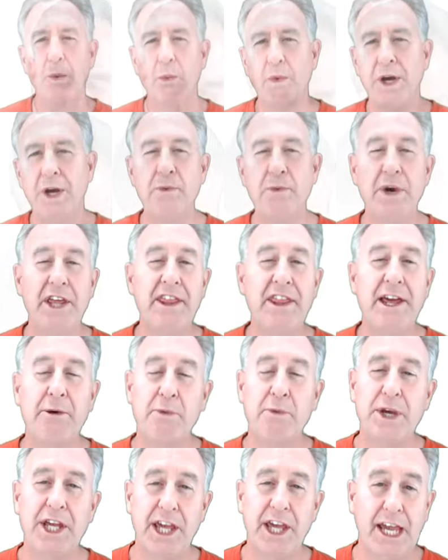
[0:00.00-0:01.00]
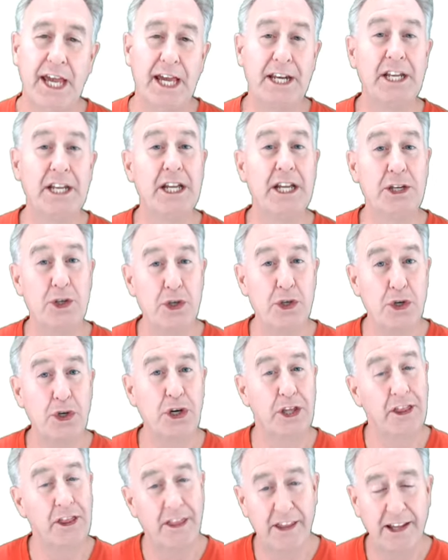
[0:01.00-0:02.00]
One way that we can and
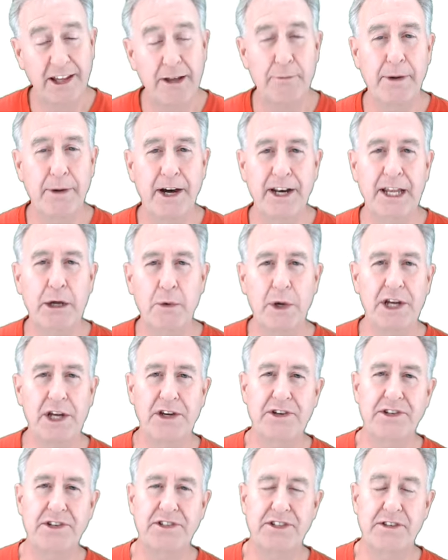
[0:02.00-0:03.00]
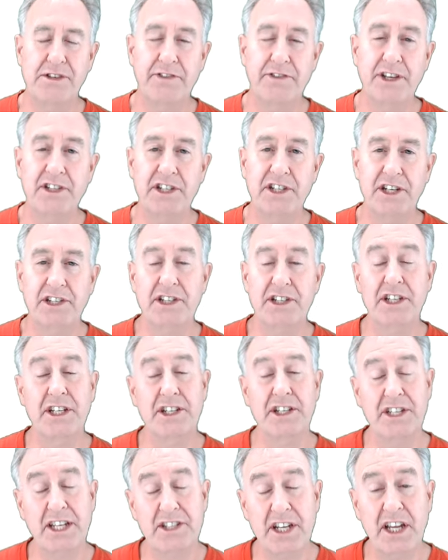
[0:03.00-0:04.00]
should think about equations in physics
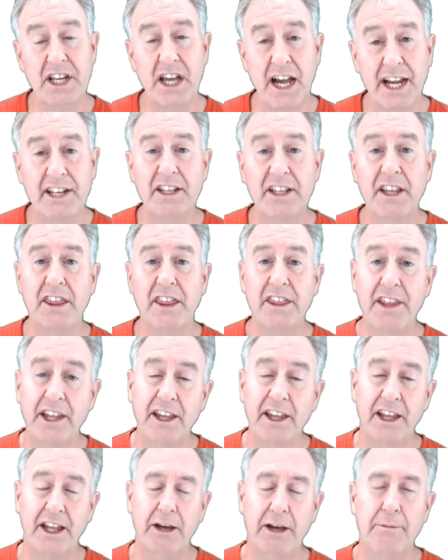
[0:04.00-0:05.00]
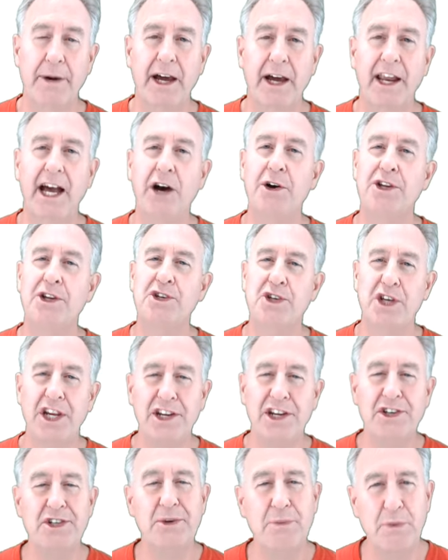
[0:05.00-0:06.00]
is as a guide to thinking about how a
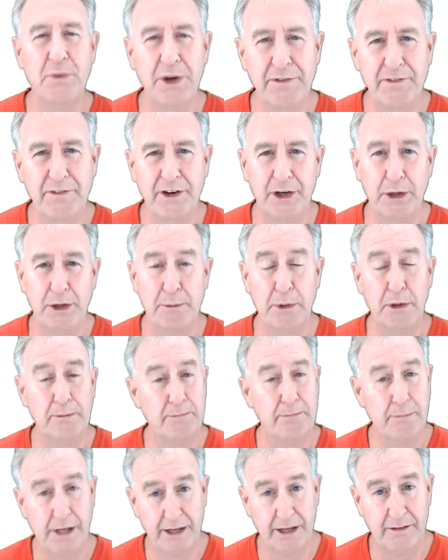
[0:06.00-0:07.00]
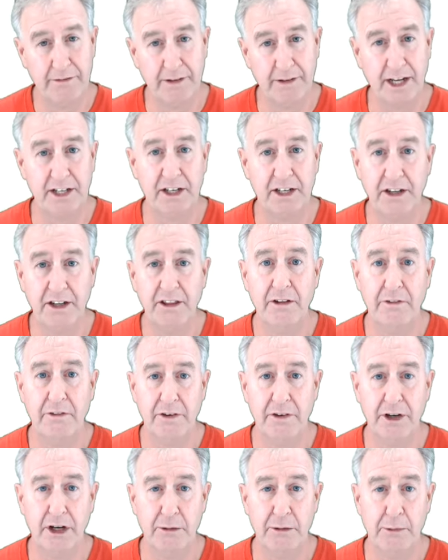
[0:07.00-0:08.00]
change in one variable might affect another
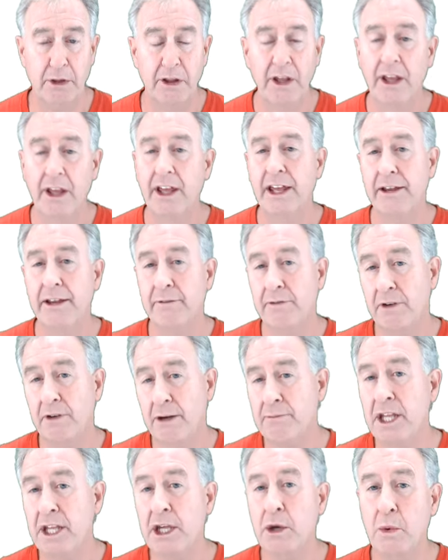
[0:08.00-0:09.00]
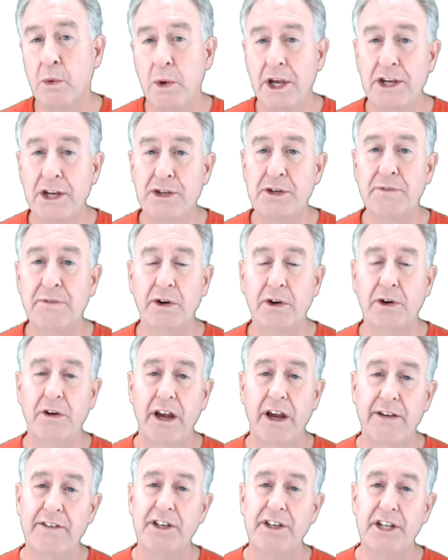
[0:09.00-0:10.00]
variable. And from the equation for
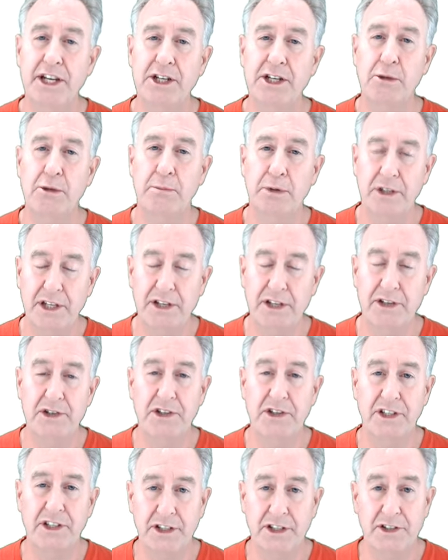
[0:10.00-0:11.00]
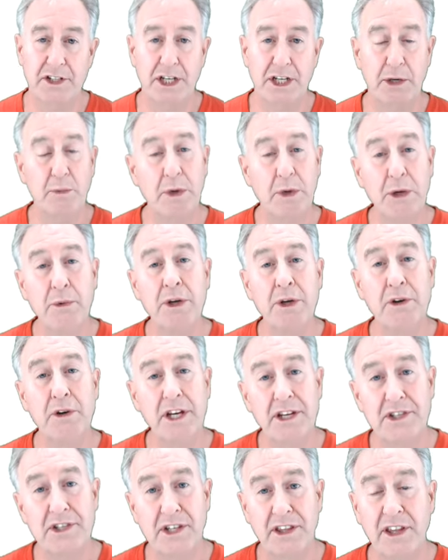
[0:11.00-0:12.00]
gravitational potential energy, we would
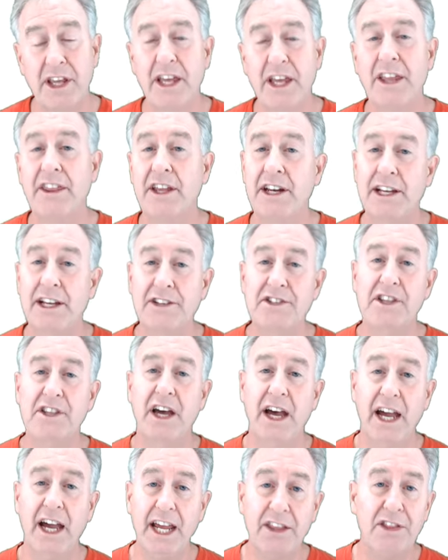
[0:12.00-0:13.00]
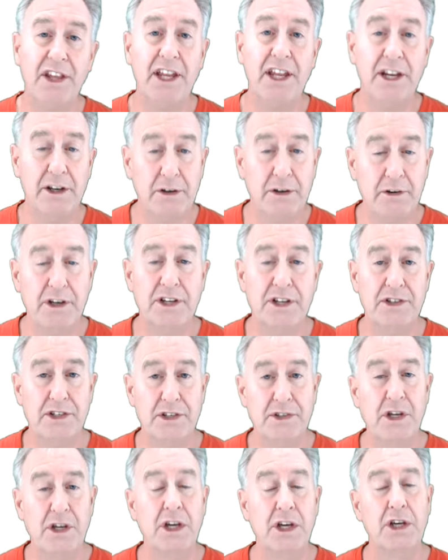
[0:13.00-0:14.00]
reason that as the height
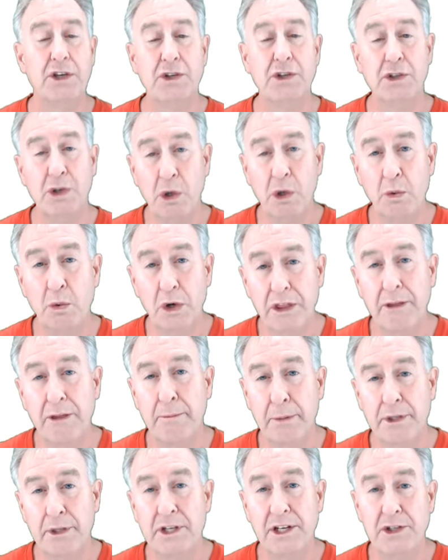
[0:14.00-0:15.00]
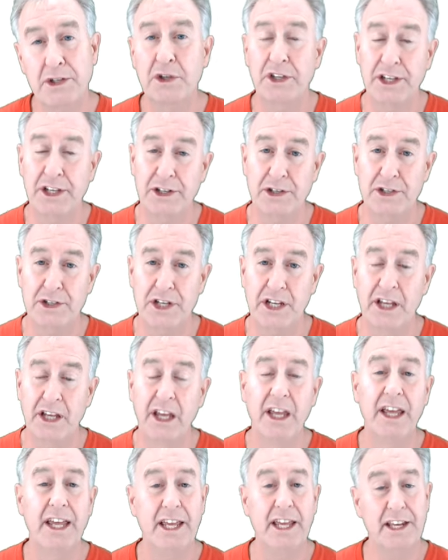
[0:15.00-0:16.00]
increases, so would the potential energy.
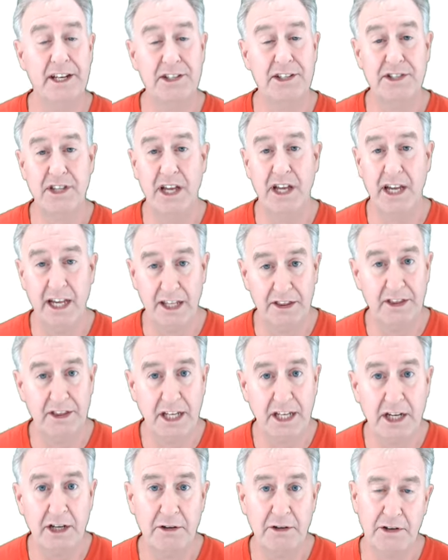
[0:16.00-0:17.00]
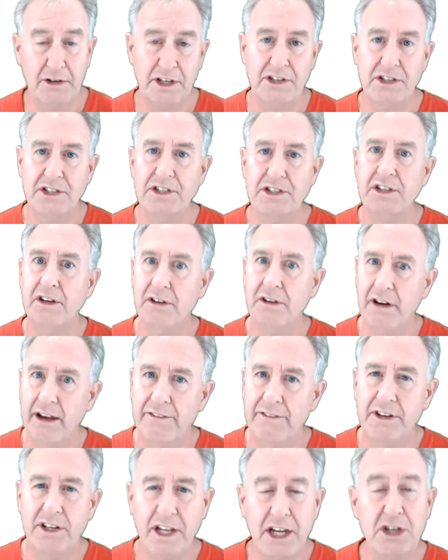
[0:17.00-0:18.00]
And as the height decreases, the
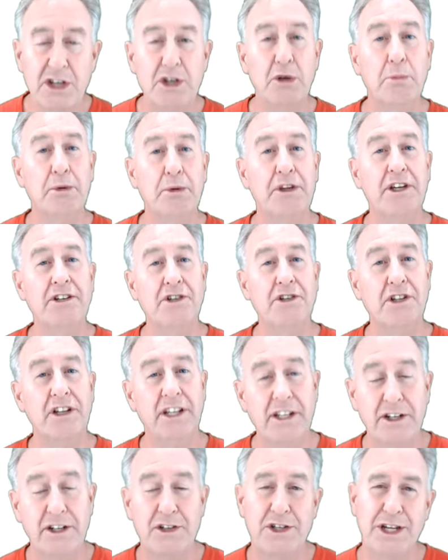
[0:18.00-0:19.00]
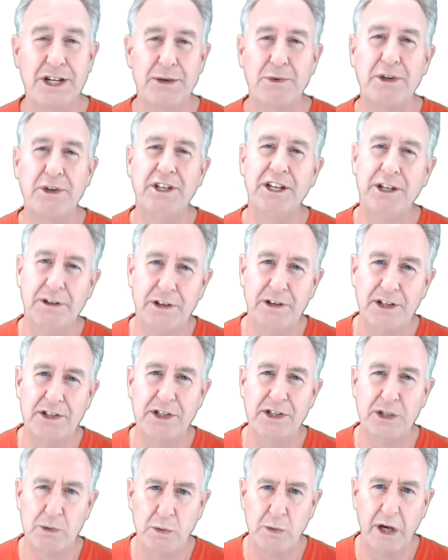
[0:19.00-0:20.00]
gravitational potential energy would decrease
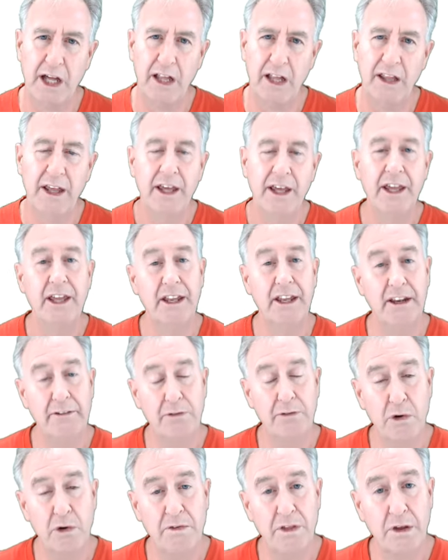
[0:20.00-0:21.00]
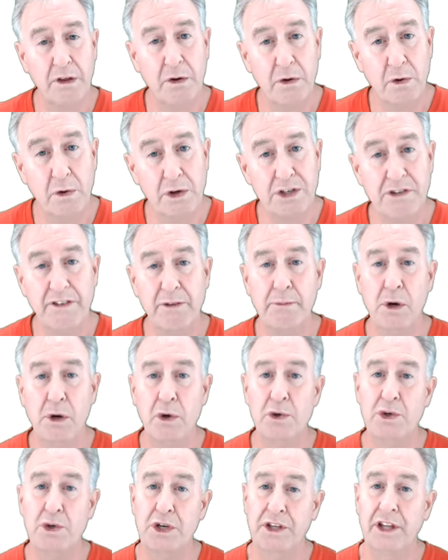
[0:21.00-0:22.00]
as well. And if over the course of a
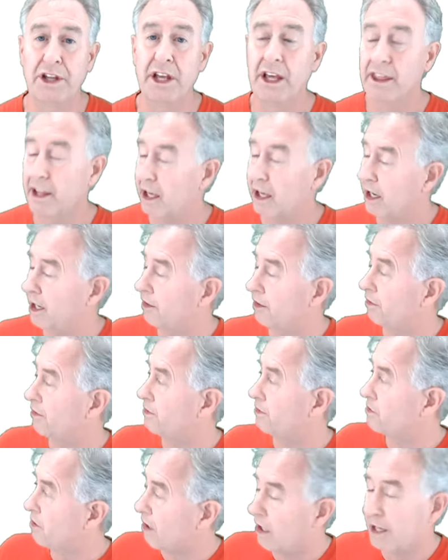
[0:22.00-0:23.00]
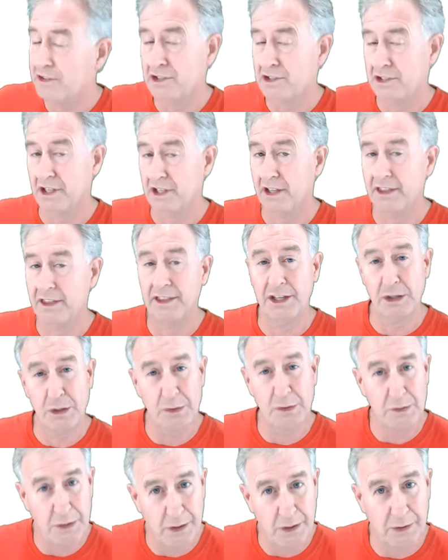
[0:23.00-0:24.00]
motion, the height is constant, then you
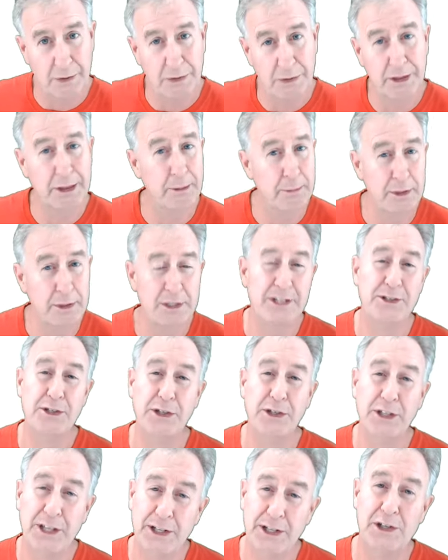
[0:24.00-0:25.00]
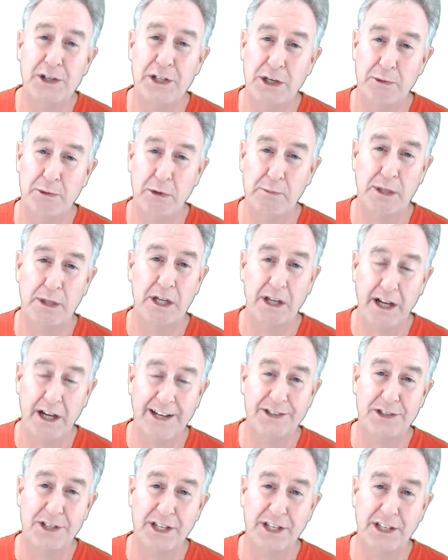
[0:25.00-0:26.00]
know that the potential energy would be
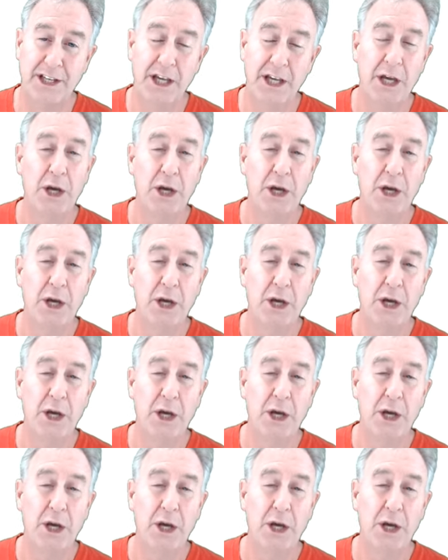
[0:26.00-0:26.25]
constant.